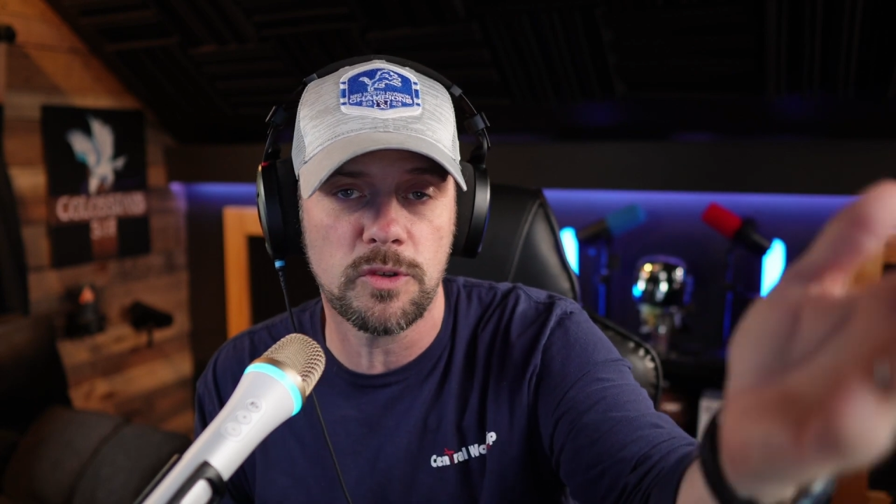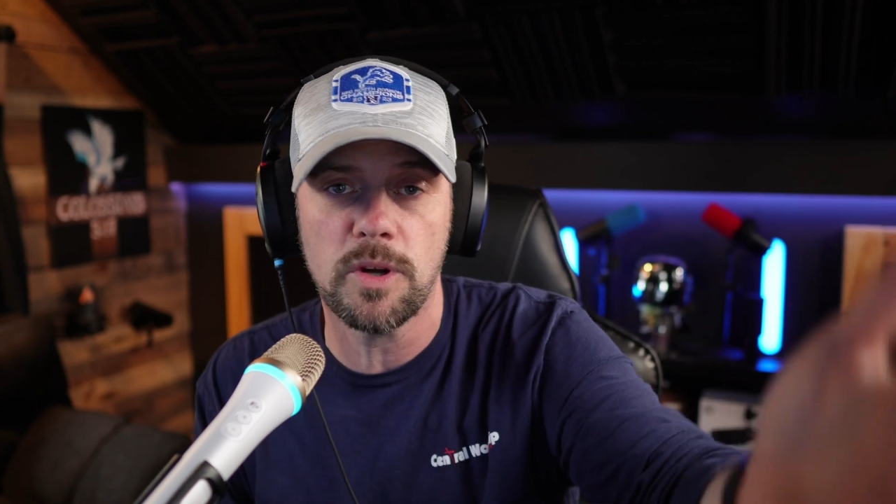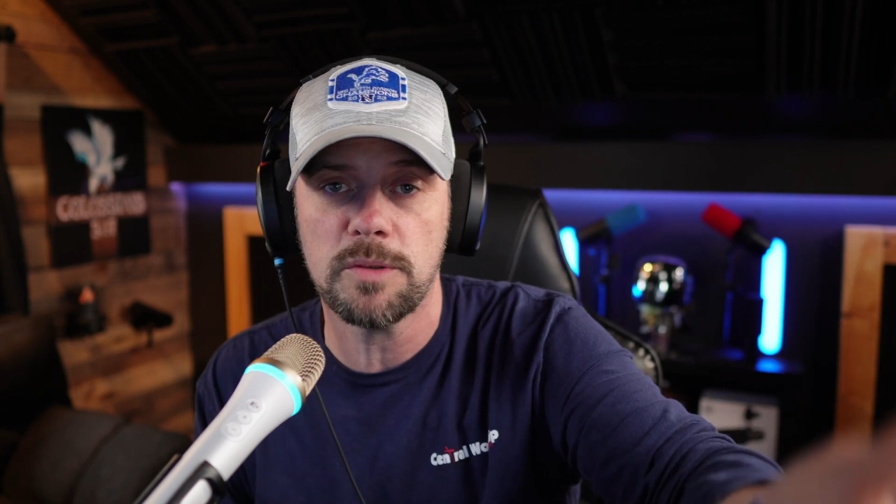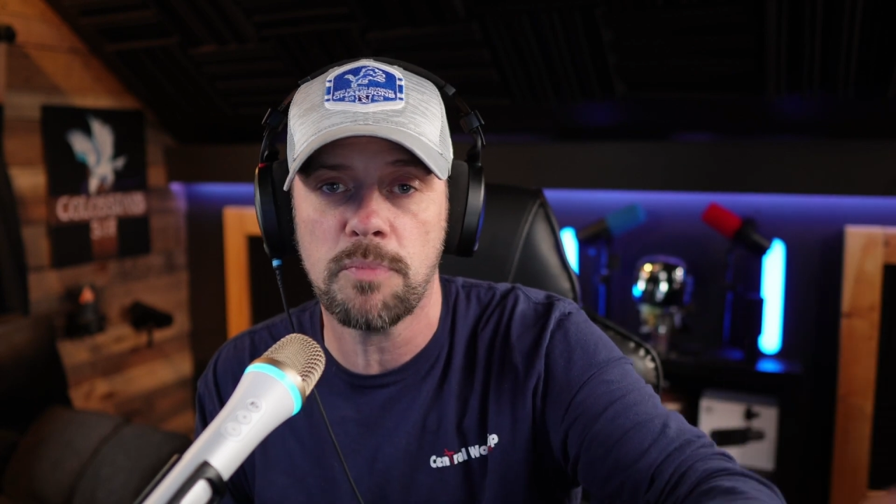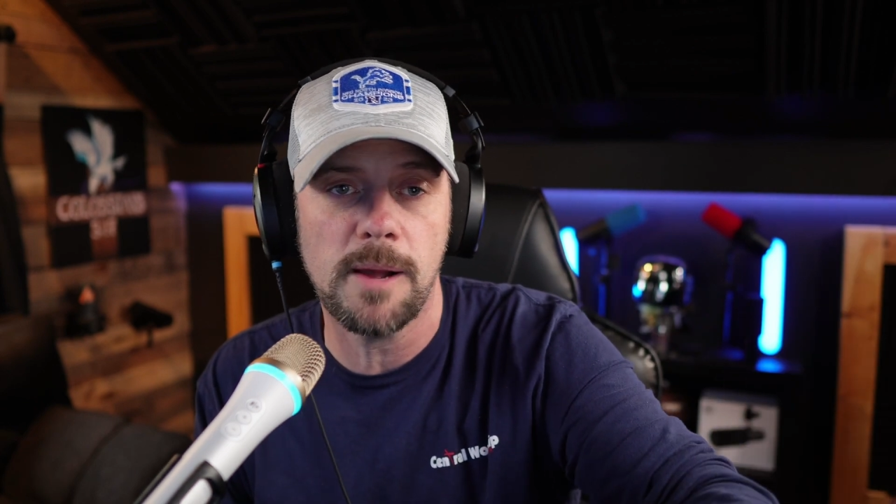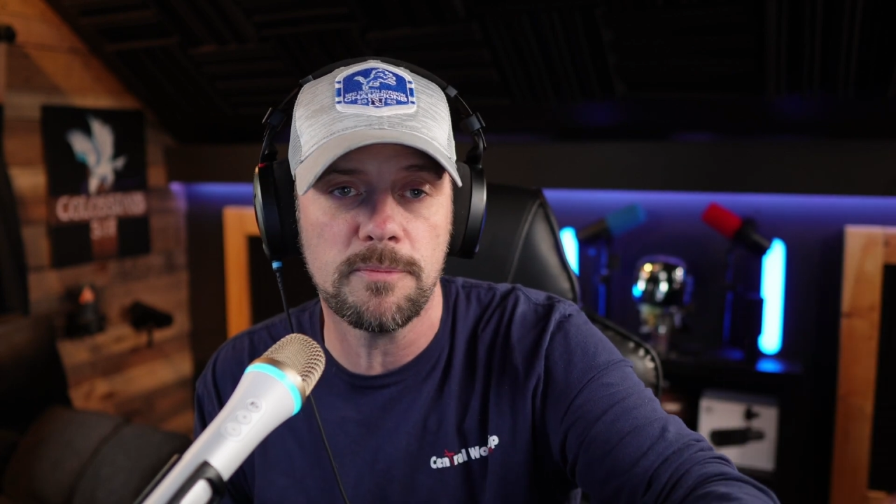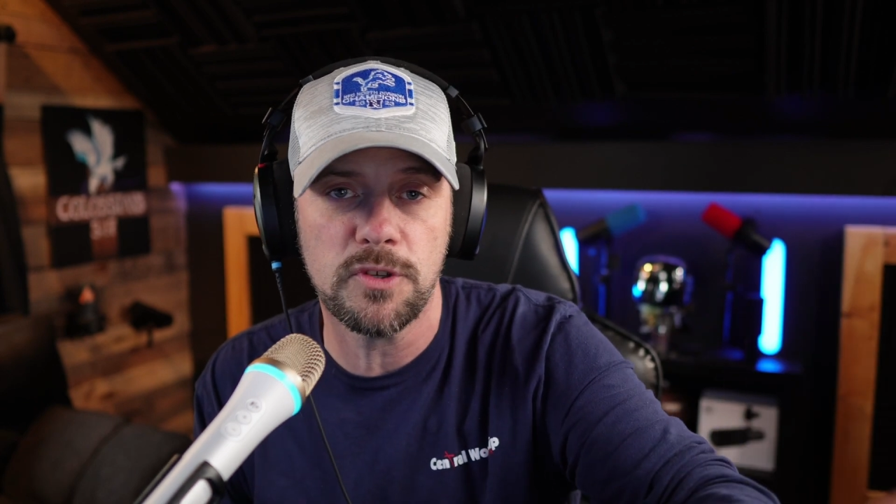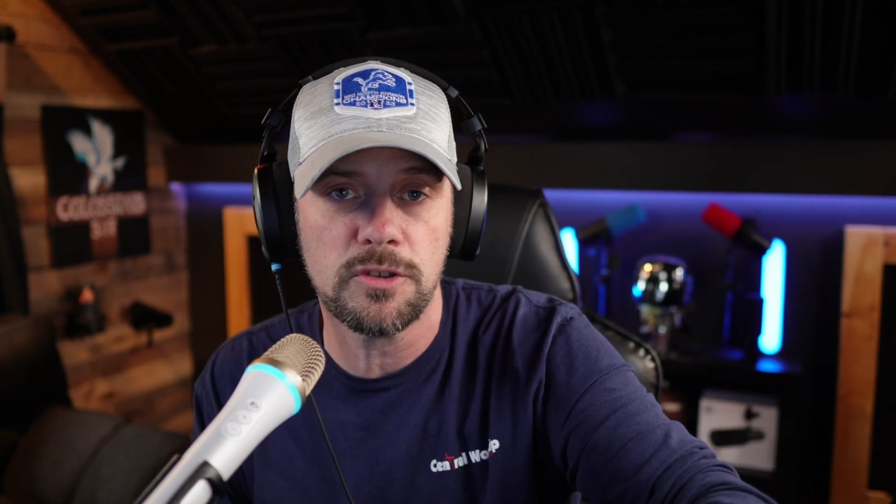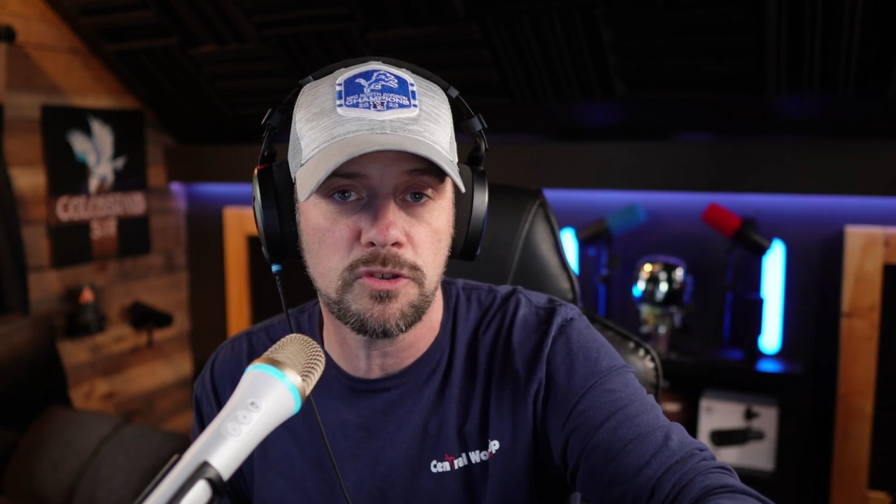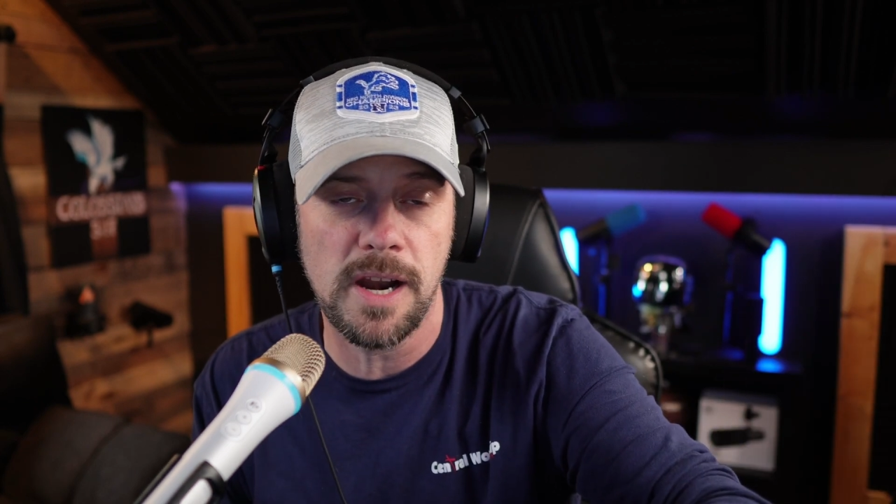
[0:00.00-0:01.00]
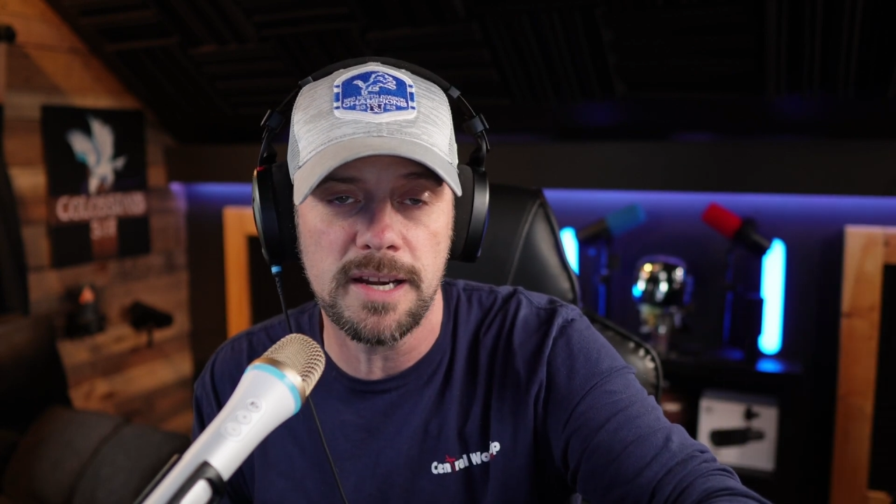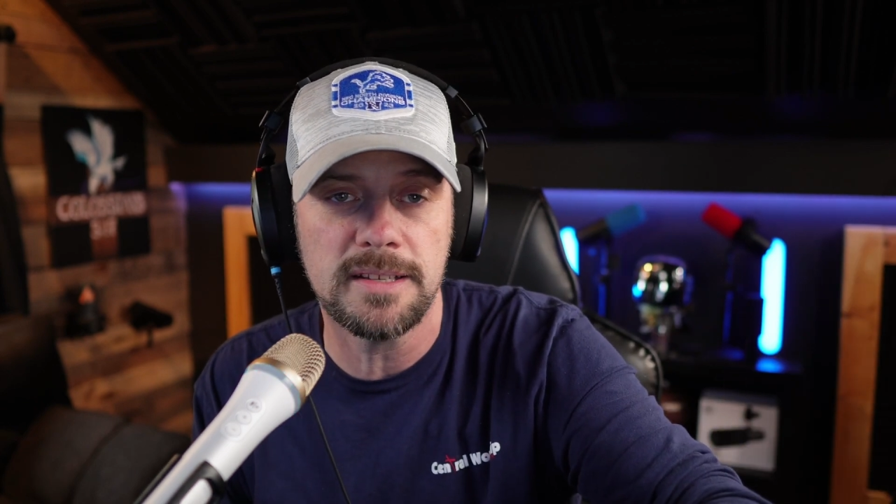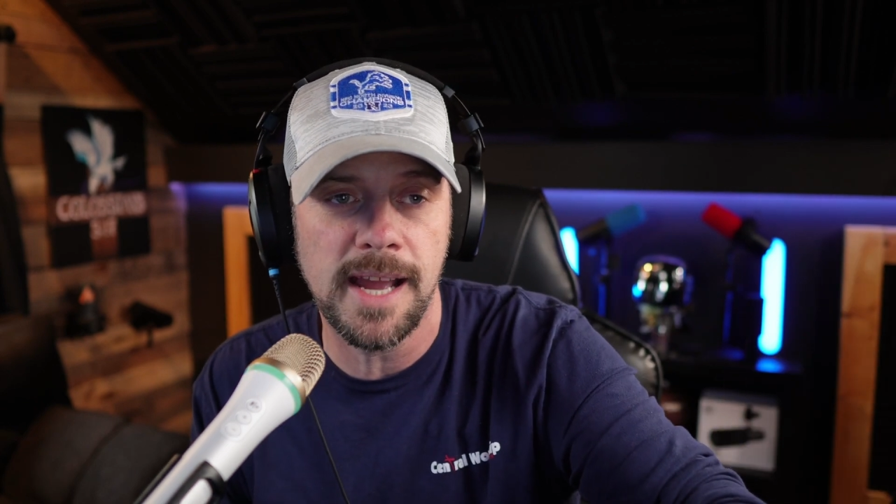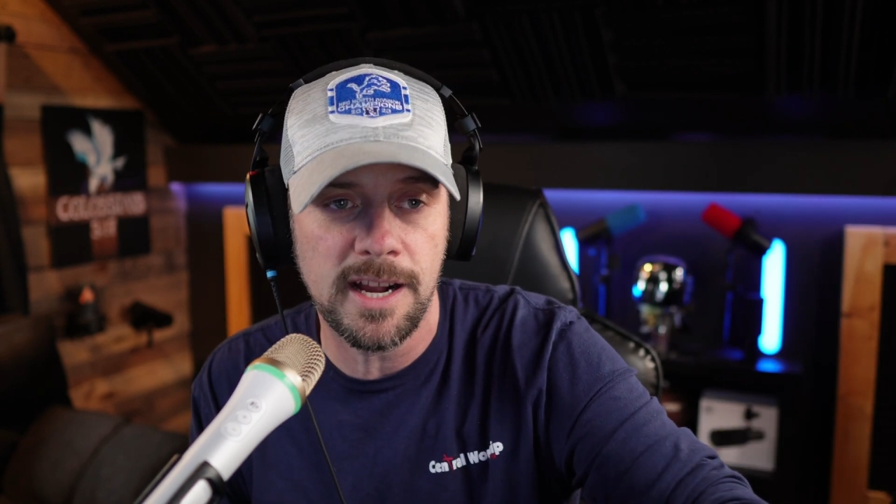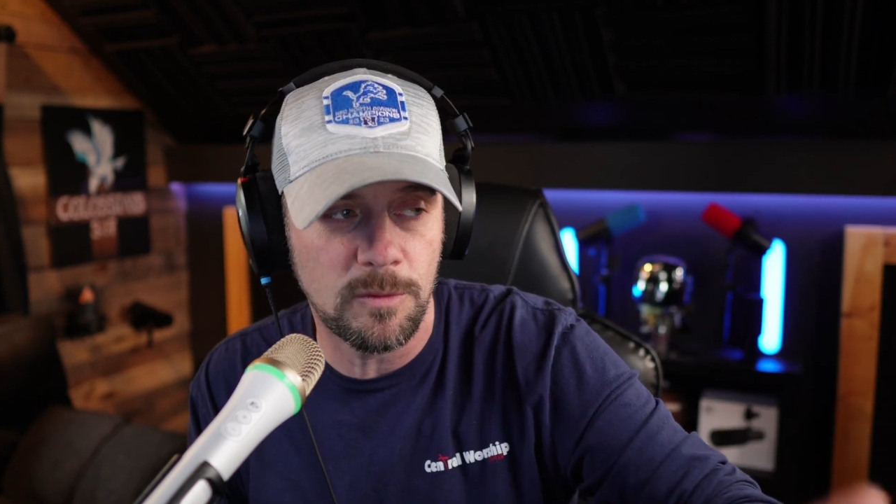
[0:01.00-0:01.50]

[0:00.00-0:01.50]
or what problems you're trying to tackle,